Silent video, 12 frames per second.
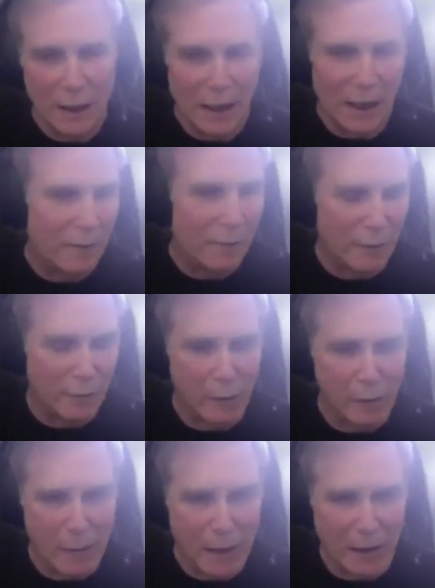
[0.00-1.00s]
And even if I'm
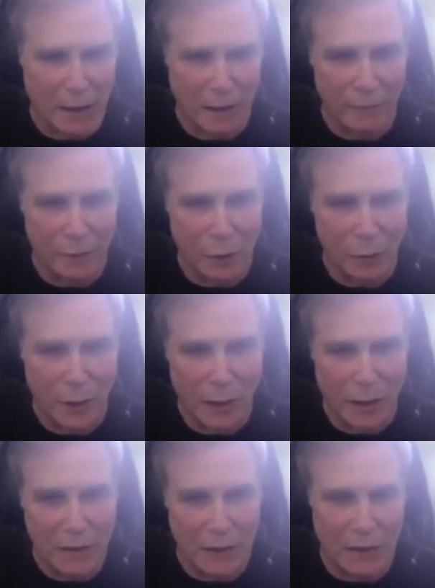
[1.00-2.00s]
only making a few
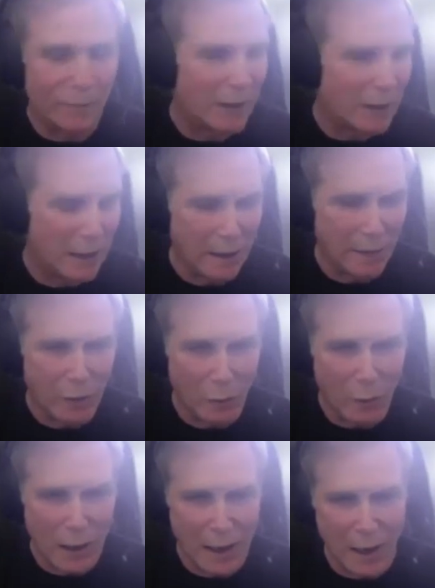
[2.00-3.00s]
bucks, and if I can give it
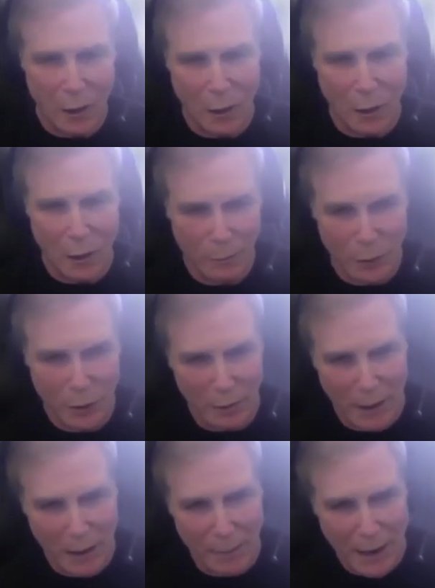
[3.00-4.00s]
away, or I can put it in
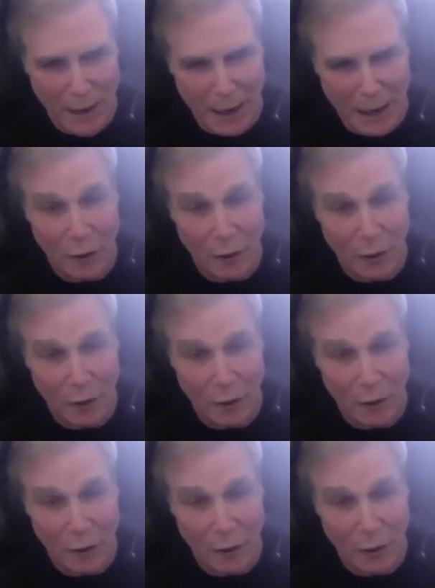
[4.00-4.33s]
my bank,